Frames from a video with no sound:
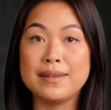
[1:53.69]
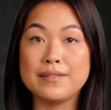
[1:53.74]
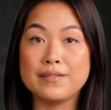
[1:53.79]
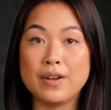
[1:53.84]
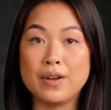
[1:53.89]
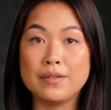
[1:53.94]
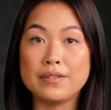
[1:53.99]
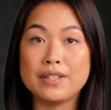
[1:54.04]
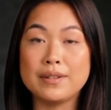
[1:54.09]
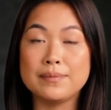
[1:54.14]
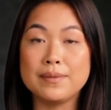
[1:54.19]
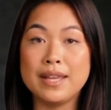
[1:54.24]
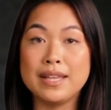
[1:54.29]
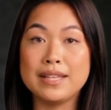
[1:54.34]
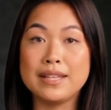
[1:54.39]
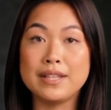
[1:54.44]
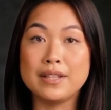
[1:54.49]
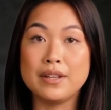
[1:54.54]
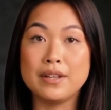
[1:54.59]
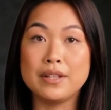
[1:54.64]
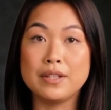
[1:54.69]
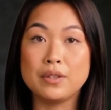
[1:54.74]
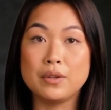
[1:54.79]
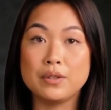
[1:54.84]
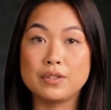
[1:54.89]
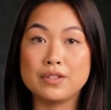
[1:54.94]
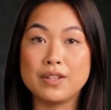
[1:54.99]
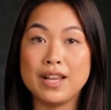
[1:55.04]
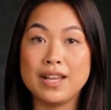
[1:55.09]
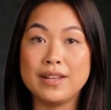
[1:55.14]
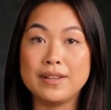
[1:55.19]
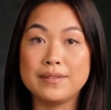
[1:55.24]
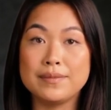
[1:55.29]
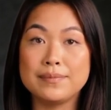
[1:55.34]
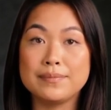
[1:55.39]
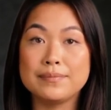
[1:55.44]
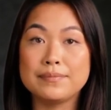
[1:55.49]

involved in running a clinical trial.